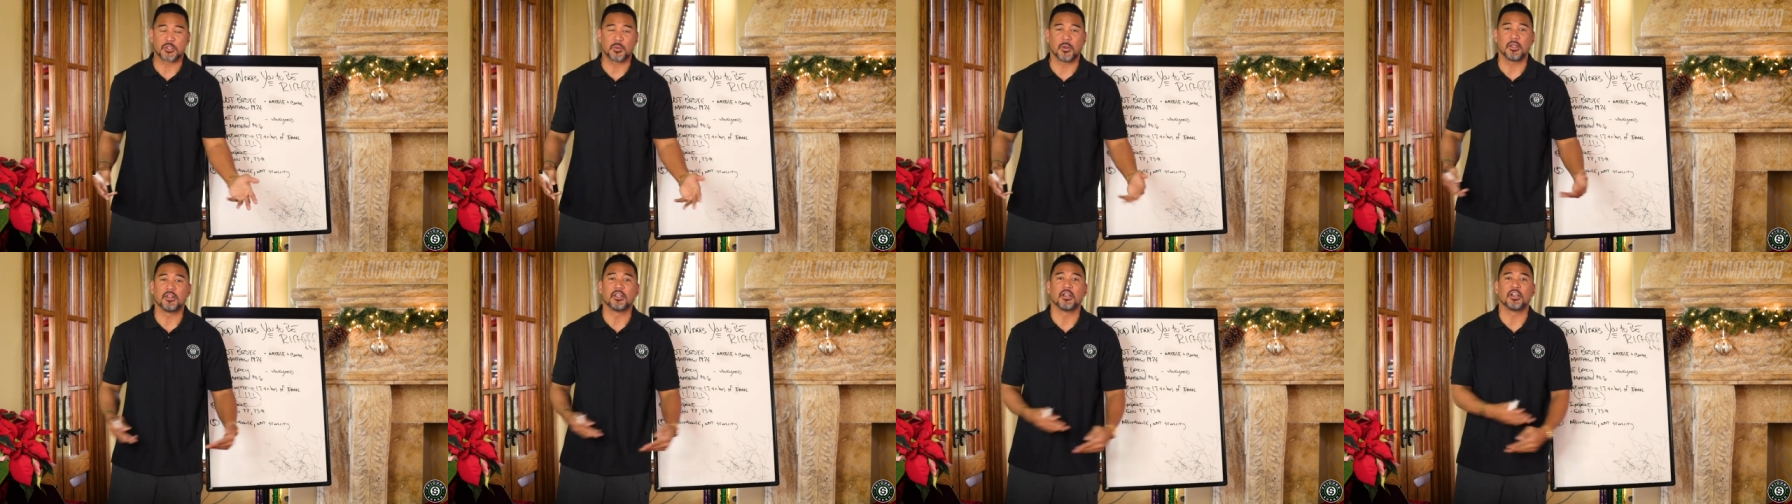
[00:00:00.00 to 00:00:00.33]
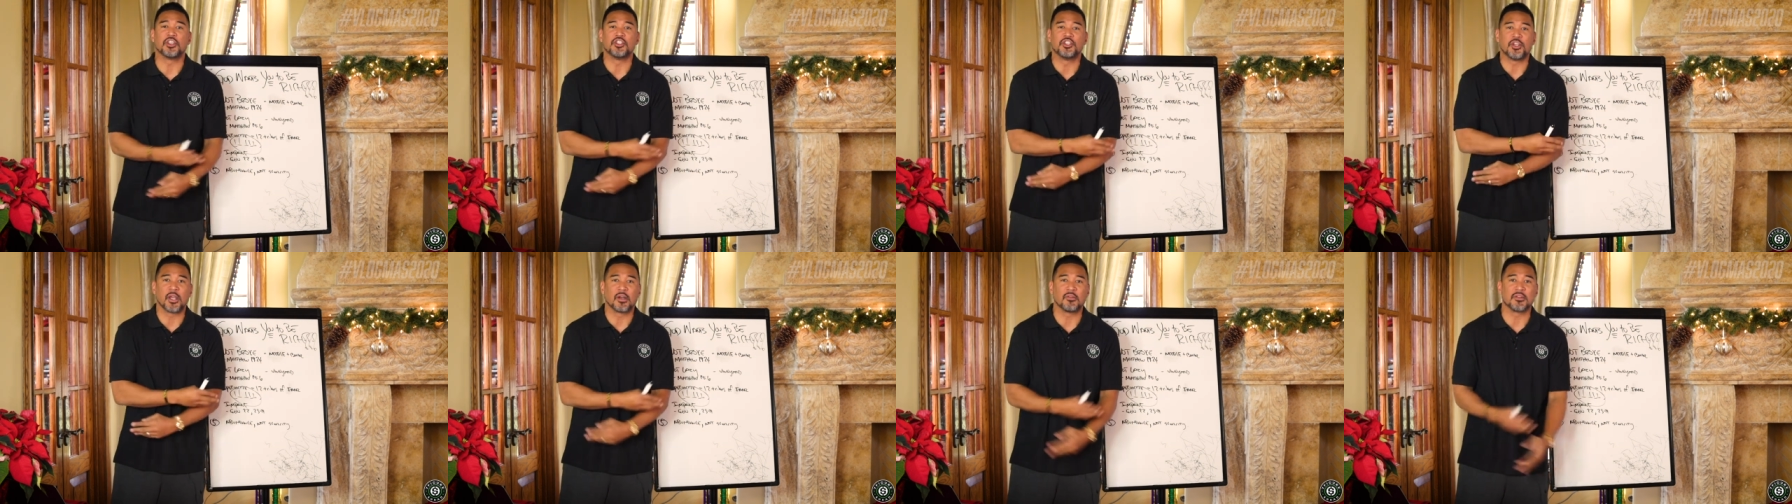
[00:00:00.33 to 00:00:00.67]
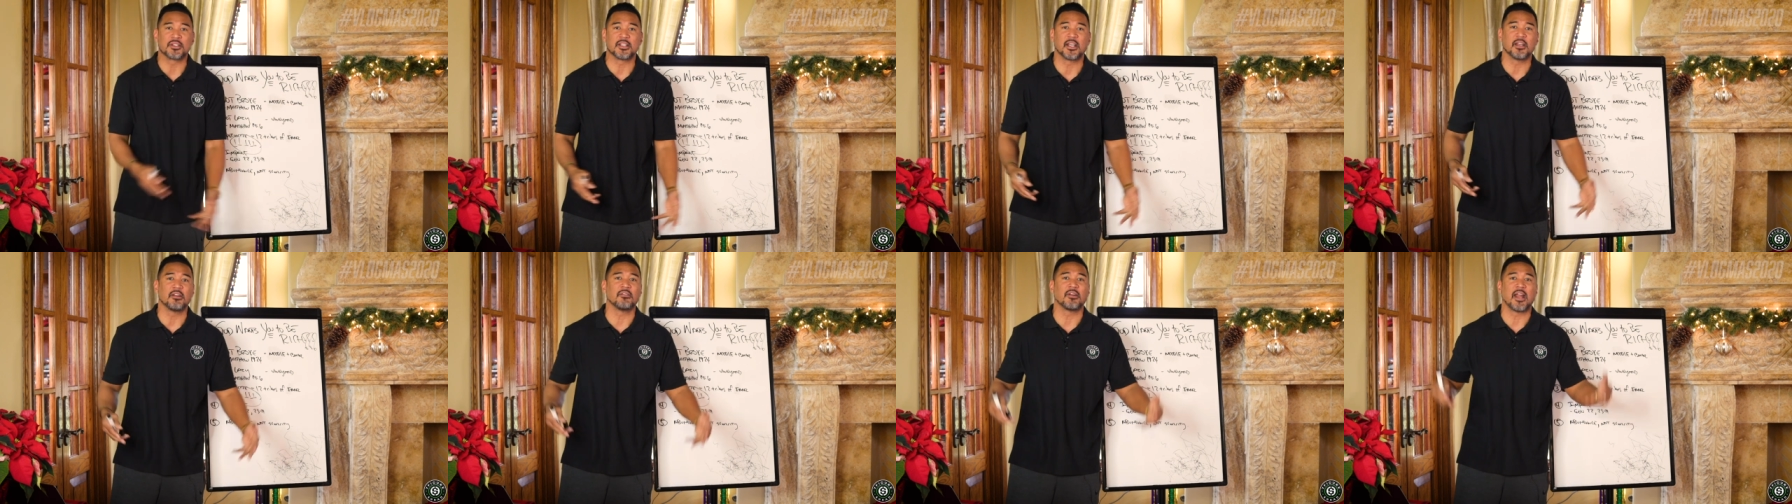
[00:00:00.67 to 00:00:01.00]
Guess what? They're
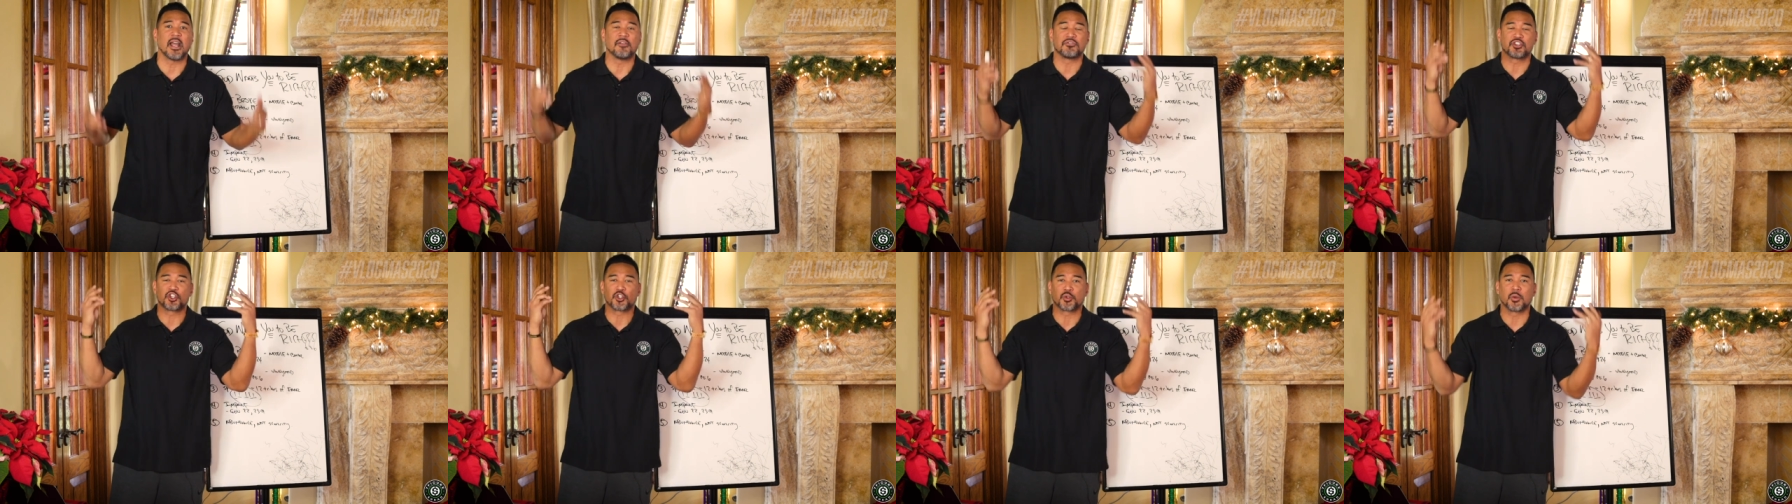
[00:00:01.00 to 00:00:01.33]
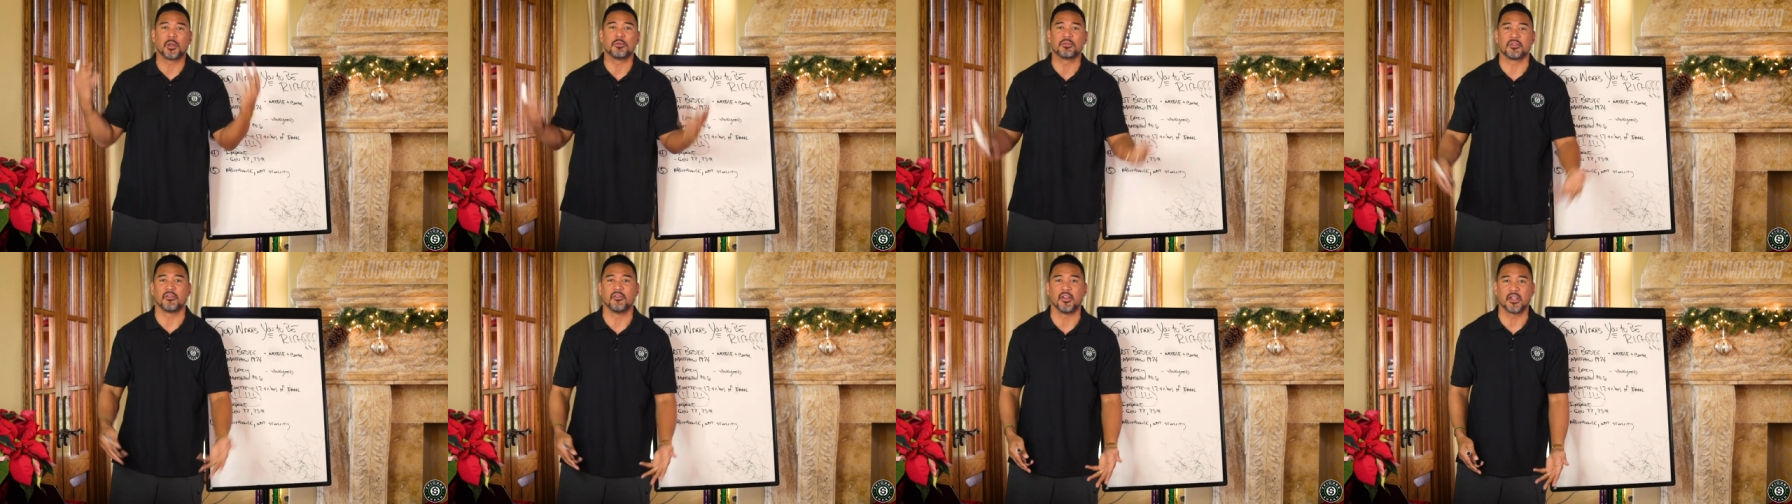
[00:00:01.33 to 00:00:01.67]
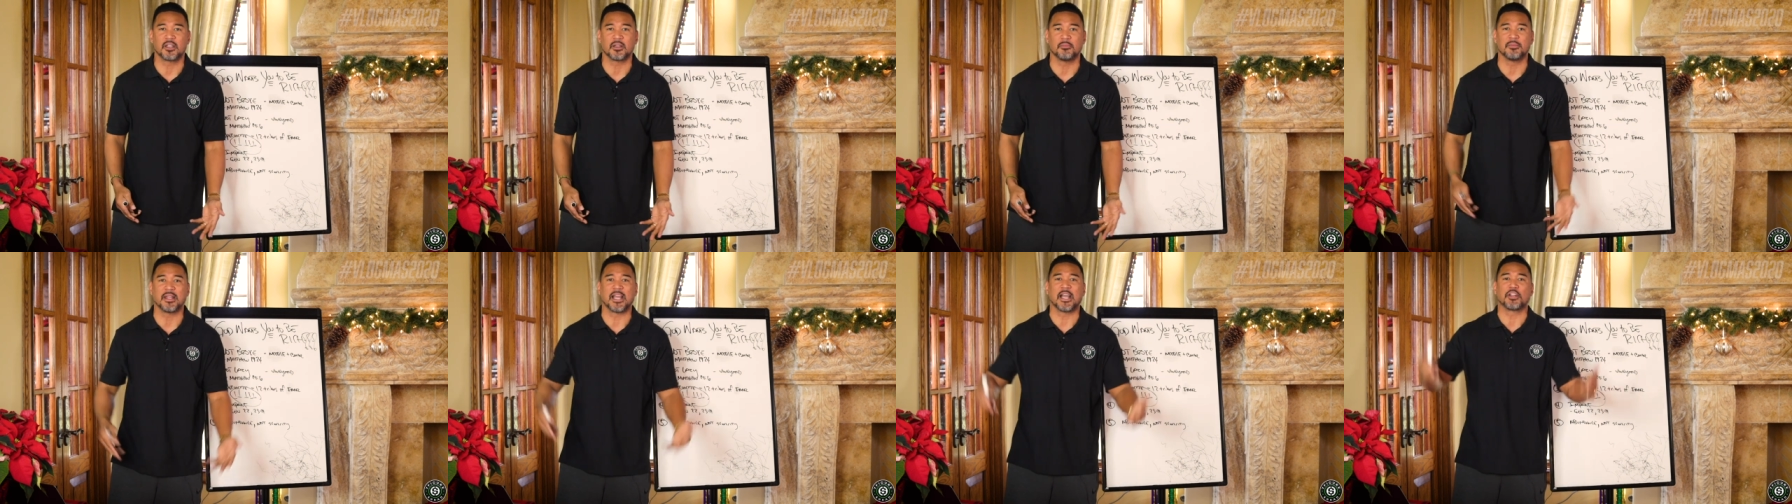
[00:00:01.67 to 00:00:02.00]
generous. They don't have streams
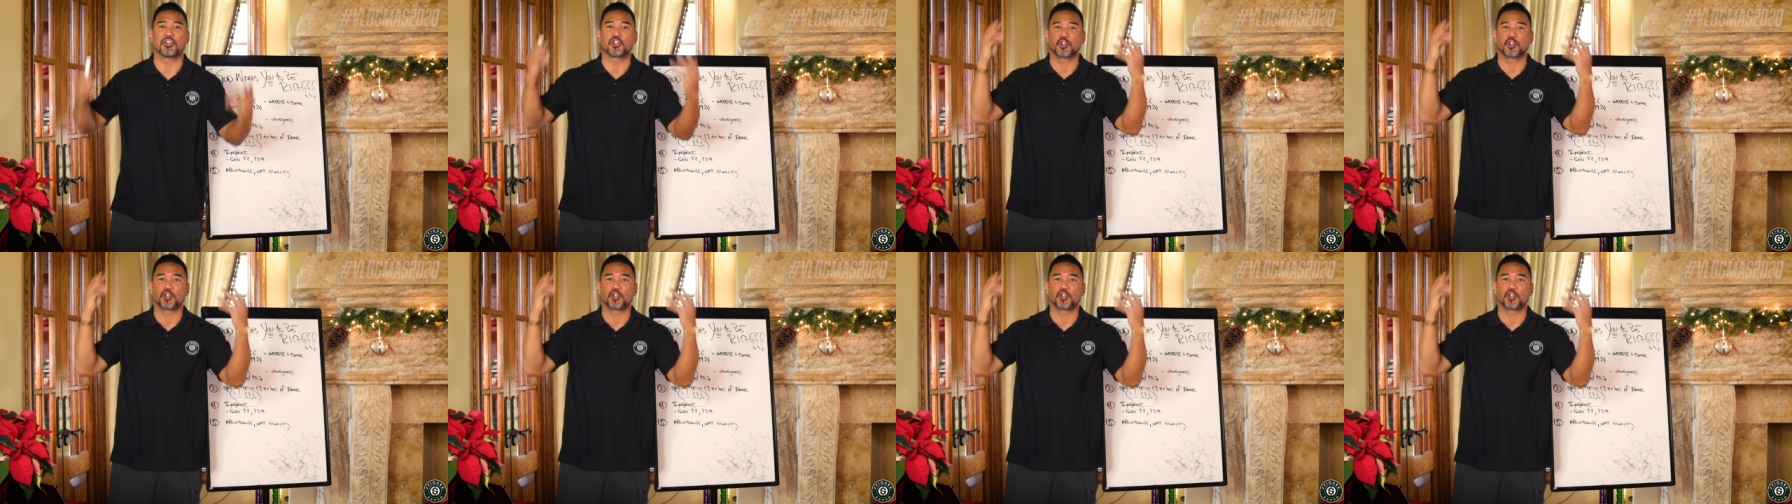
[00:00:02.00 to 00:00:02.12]
of income,